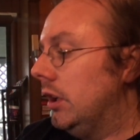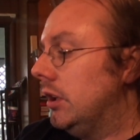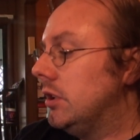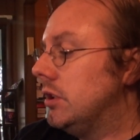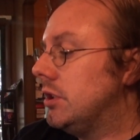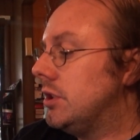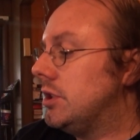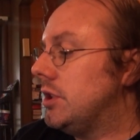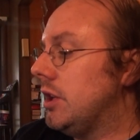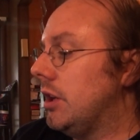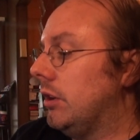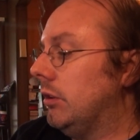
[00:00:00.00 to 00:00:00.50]

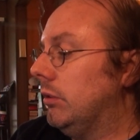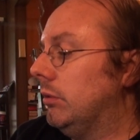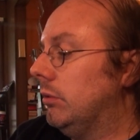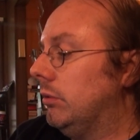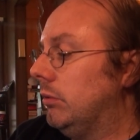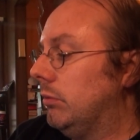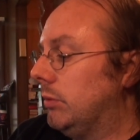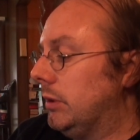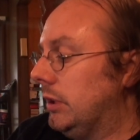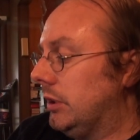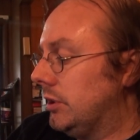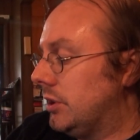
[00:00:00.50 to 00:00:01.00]
so
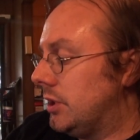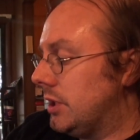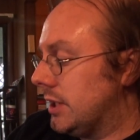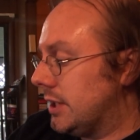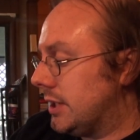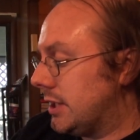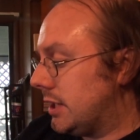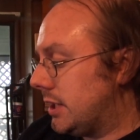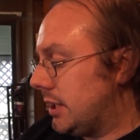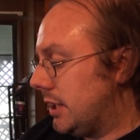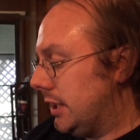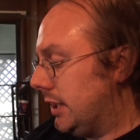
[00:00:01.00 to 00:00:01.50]
we'll
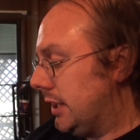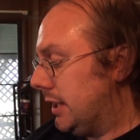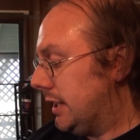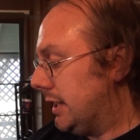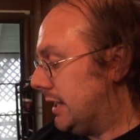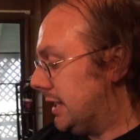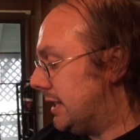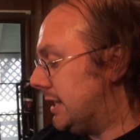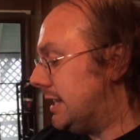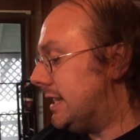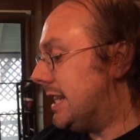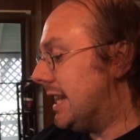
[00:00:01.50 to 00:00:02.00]
just
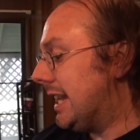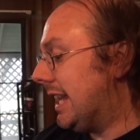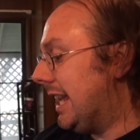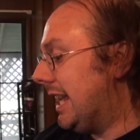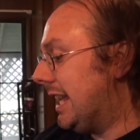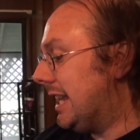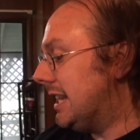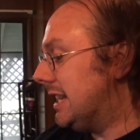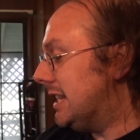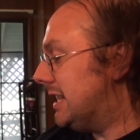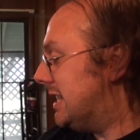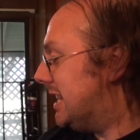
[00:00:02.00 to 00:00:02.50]
dig
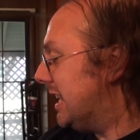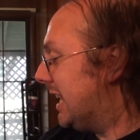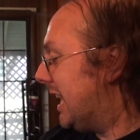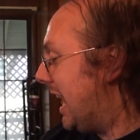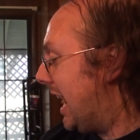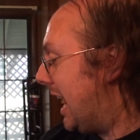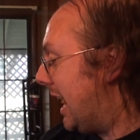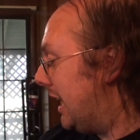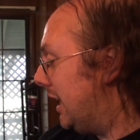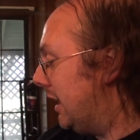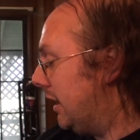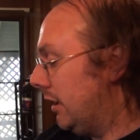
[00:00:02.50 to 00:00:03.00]
dig
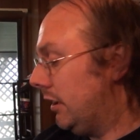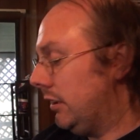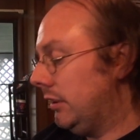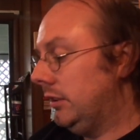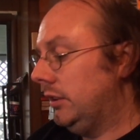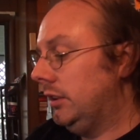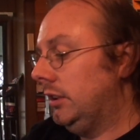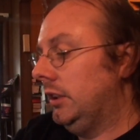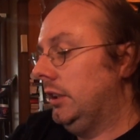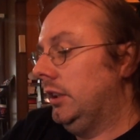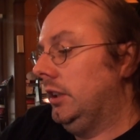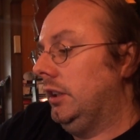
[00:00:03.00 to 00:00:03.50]
in.
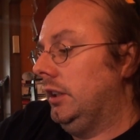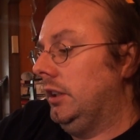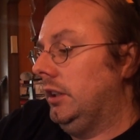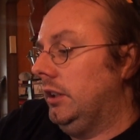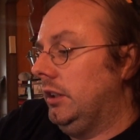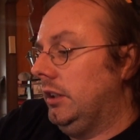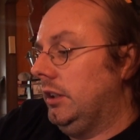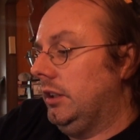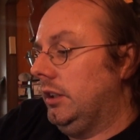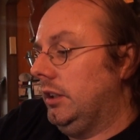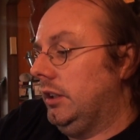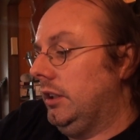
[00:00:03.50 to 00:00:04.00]

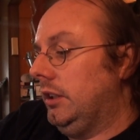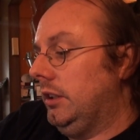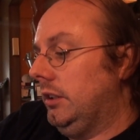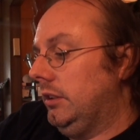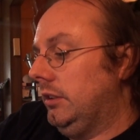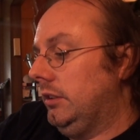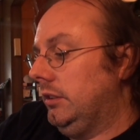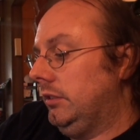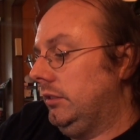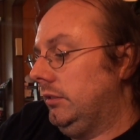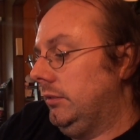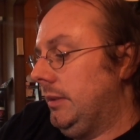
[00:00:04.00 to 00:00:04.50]

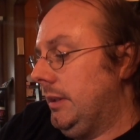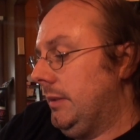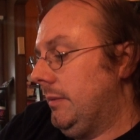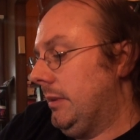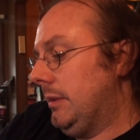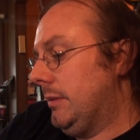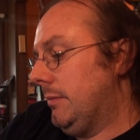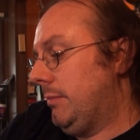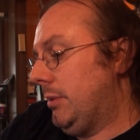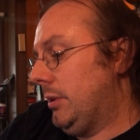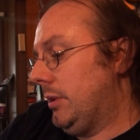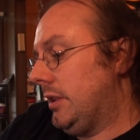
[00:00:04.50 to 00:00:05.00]
Uh, maybe
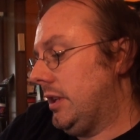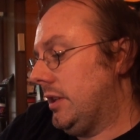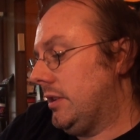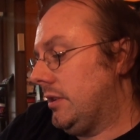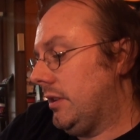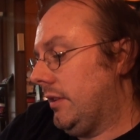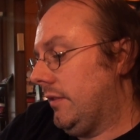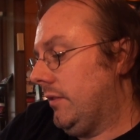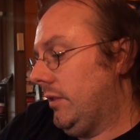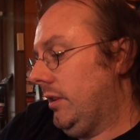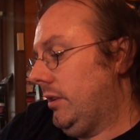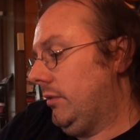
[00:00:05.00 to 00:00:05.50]
I put this
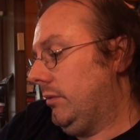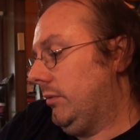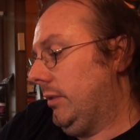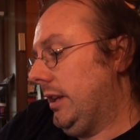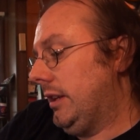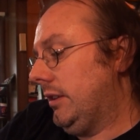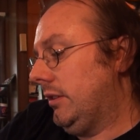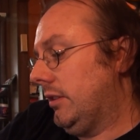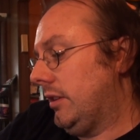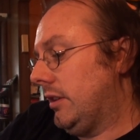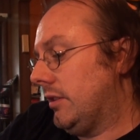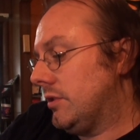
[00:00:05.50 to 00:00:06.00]
off. Oh
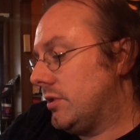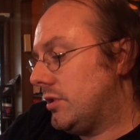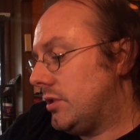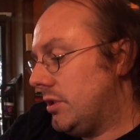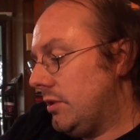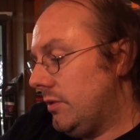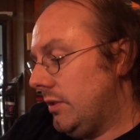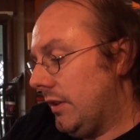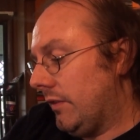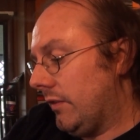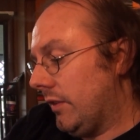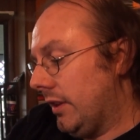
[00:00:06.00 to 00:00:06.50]
wait, there's
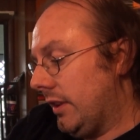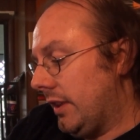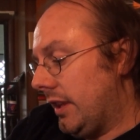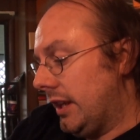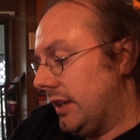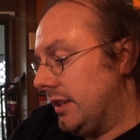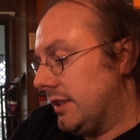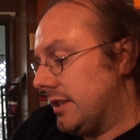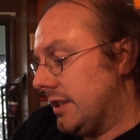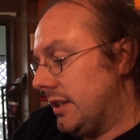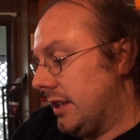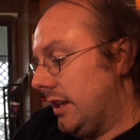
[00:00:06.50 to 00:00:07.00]
two different
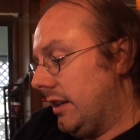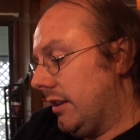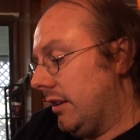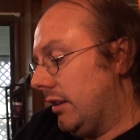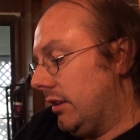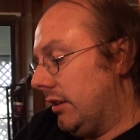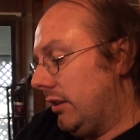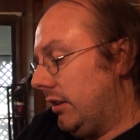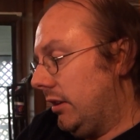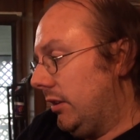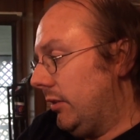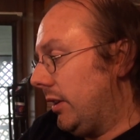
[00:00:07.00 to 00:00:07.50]
things in
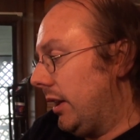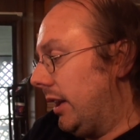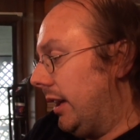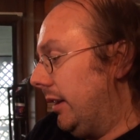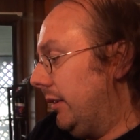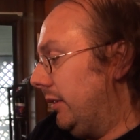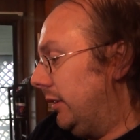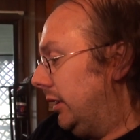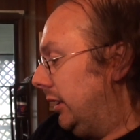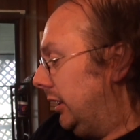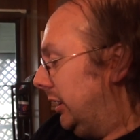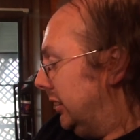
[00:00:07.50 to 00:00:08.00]
here. Okay,
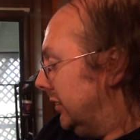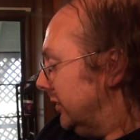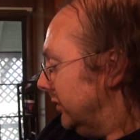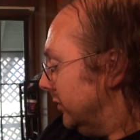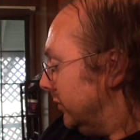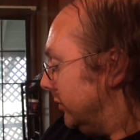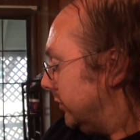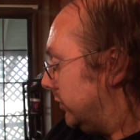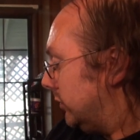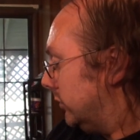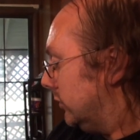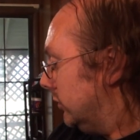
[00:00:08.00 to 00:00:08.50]

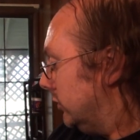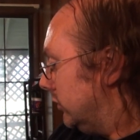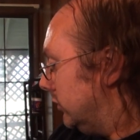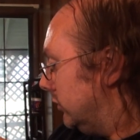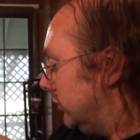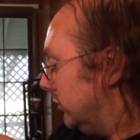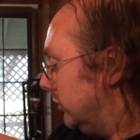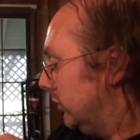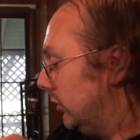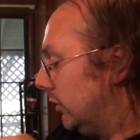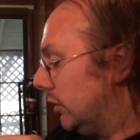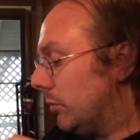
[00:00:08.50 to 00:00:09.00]

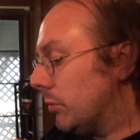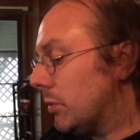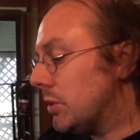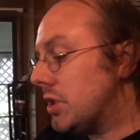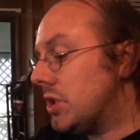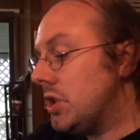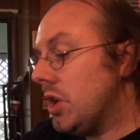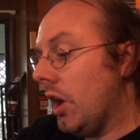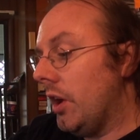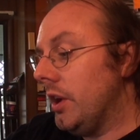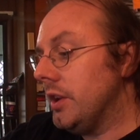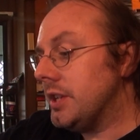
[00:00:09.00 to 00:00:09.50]
was
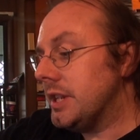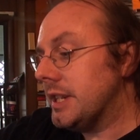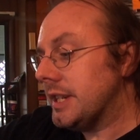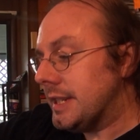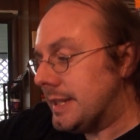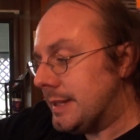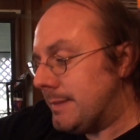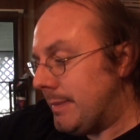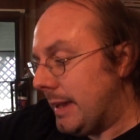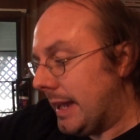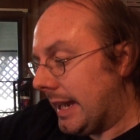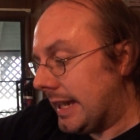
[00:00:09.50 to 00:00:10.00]
not
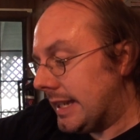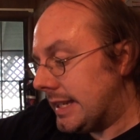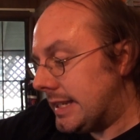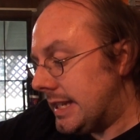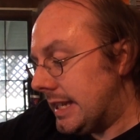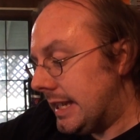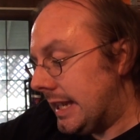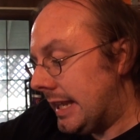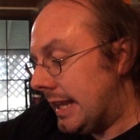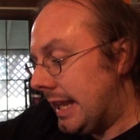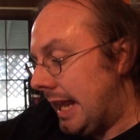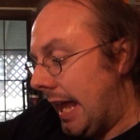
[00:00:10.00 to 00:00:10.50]

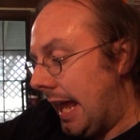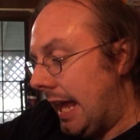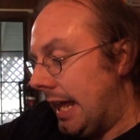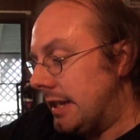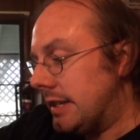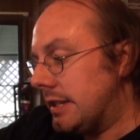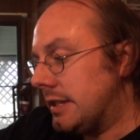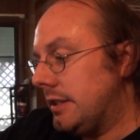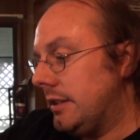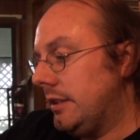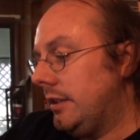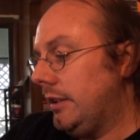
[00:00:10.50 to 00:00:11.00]
expecting
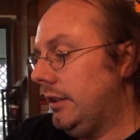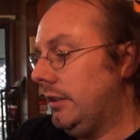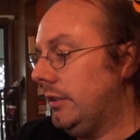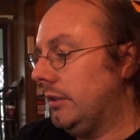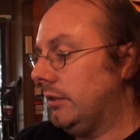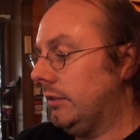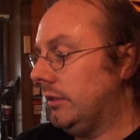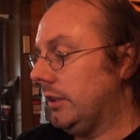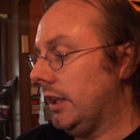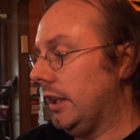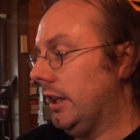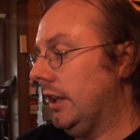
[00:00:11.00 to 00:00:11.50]
that.
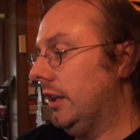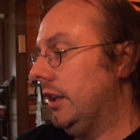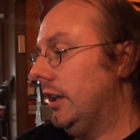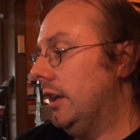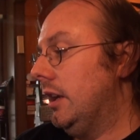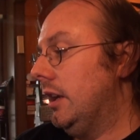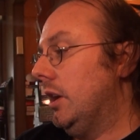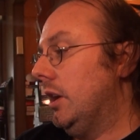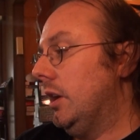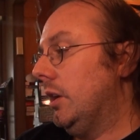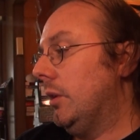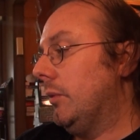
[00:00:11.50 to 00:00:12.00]
Oh okay,
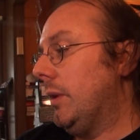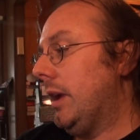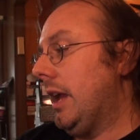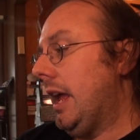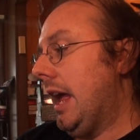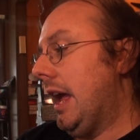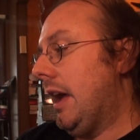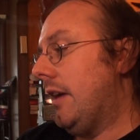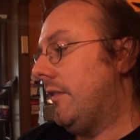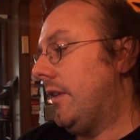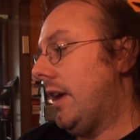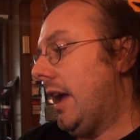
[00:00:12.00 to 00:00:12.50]
we
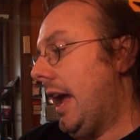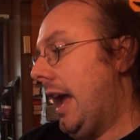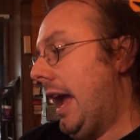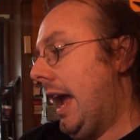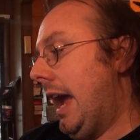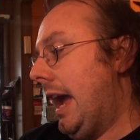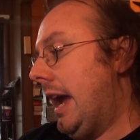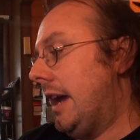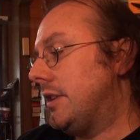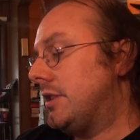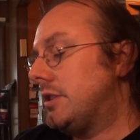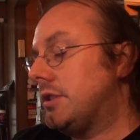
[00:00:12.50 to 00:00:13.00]
have
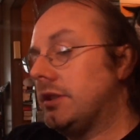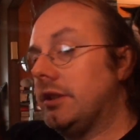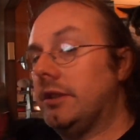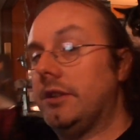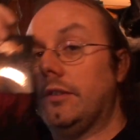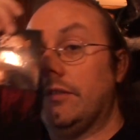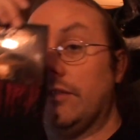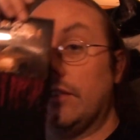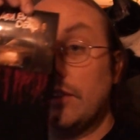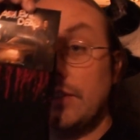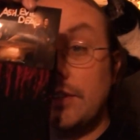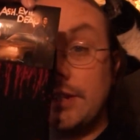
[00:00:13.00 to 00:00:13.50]
Ash
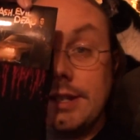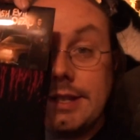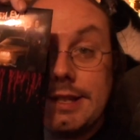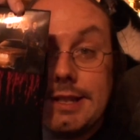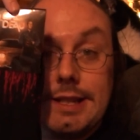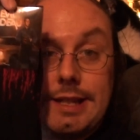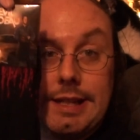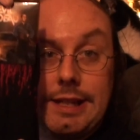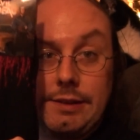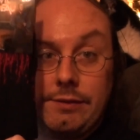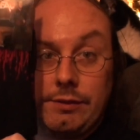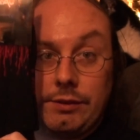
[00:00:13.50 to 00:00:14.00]
versus
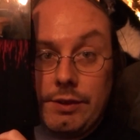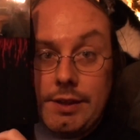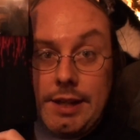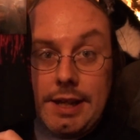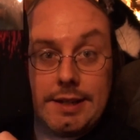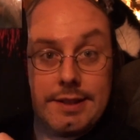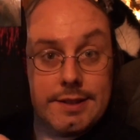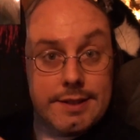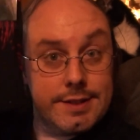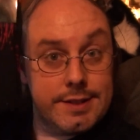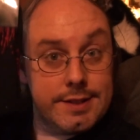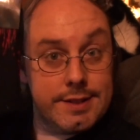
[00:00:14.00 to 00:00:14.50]
the Evil
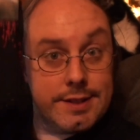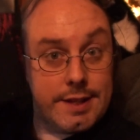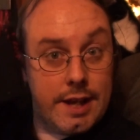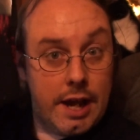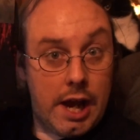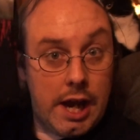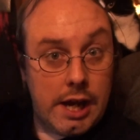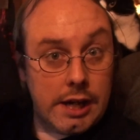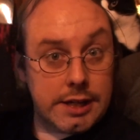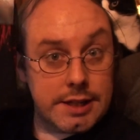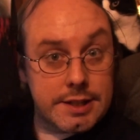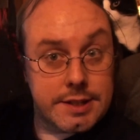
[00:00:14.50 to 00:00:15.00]
Dead
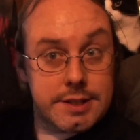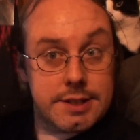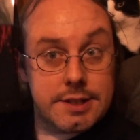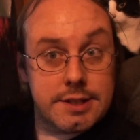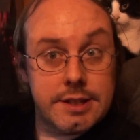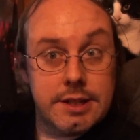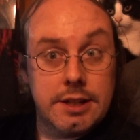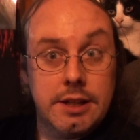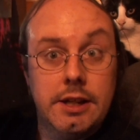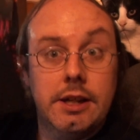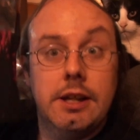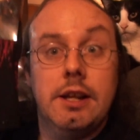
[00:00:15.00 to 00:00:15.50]

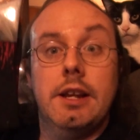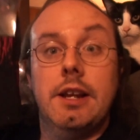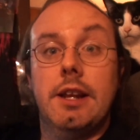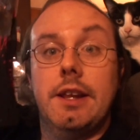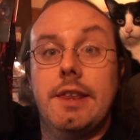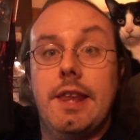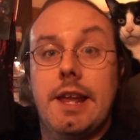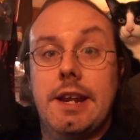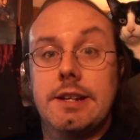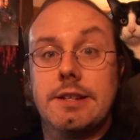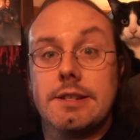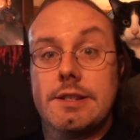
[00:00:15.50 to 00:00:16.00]
socks.
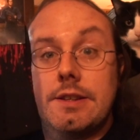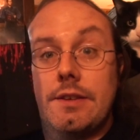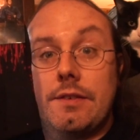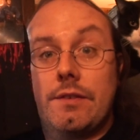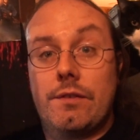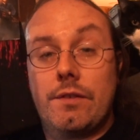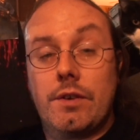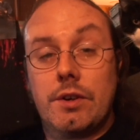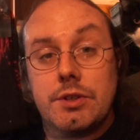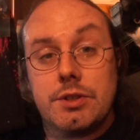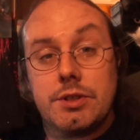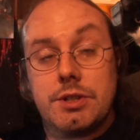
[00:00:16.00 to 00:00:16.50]
That is the
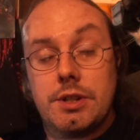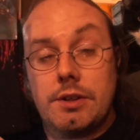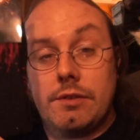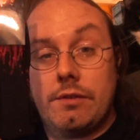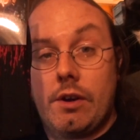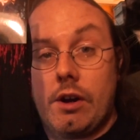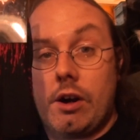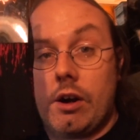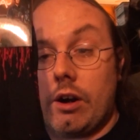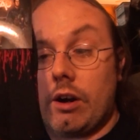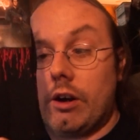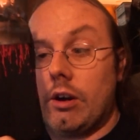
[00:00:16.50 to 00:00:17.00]
first of
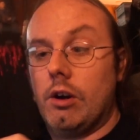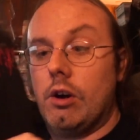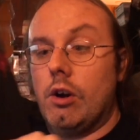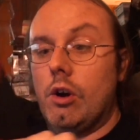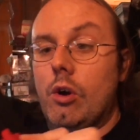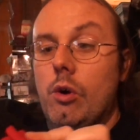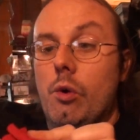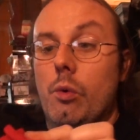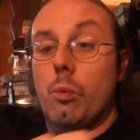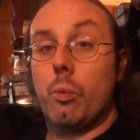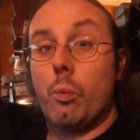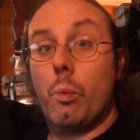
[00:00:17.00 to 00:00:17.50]
our
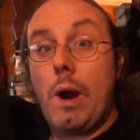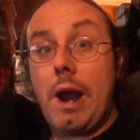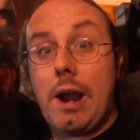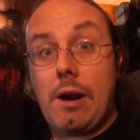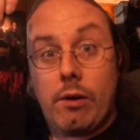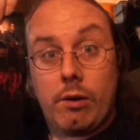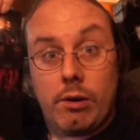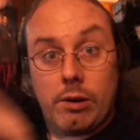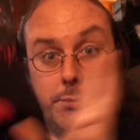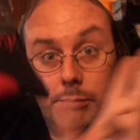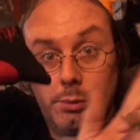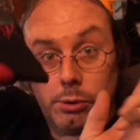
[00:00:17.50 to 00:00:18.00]

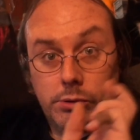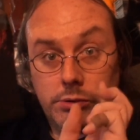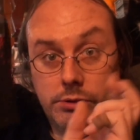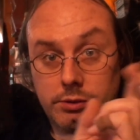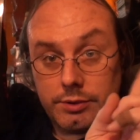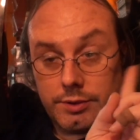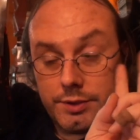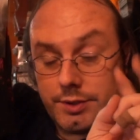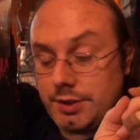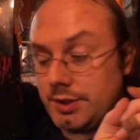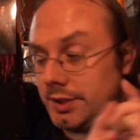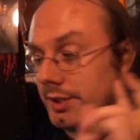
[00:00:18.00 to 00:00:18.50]

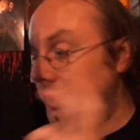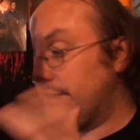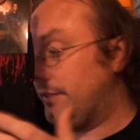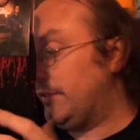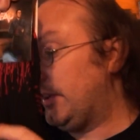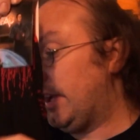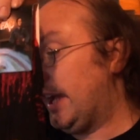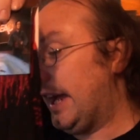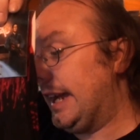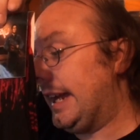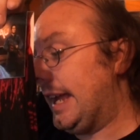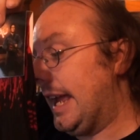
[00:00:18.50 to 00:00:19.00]
wearables,
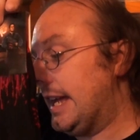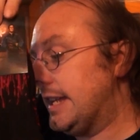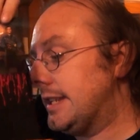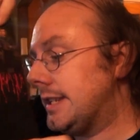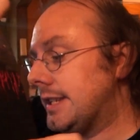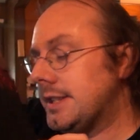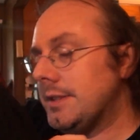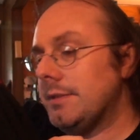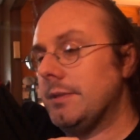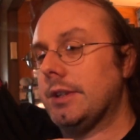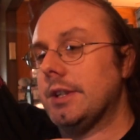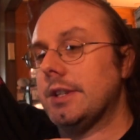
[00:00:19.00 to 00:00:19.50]
I
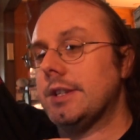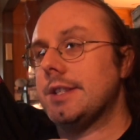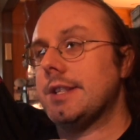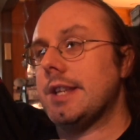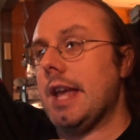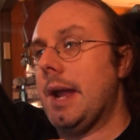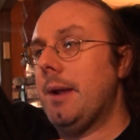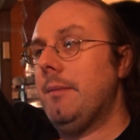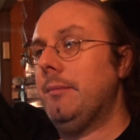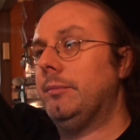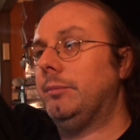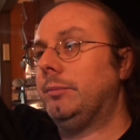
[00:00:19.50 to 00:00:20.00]
guess you could
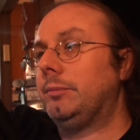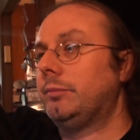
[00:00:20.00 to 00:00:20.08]
say.